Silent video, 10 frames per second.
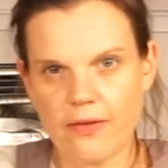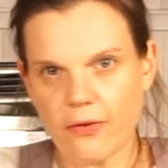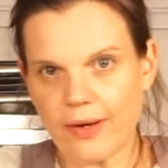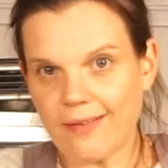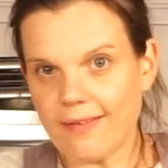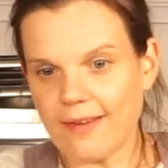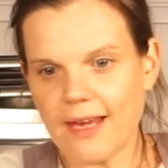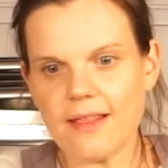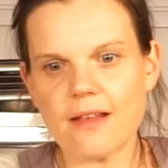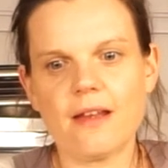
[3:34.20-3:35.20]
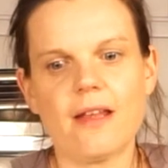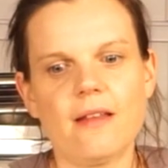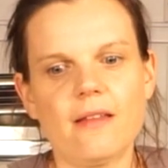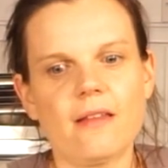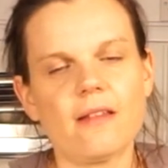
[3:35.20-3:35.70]
so I can see that
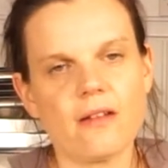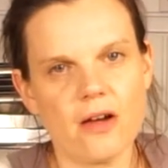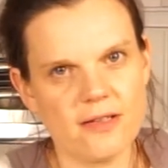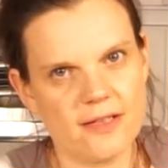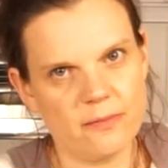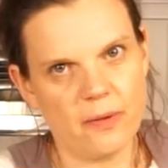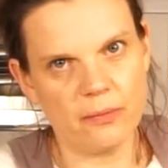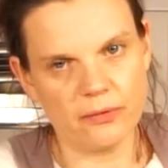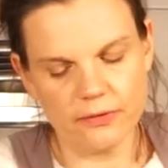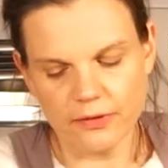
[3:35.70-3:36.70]
it's starting to bubble.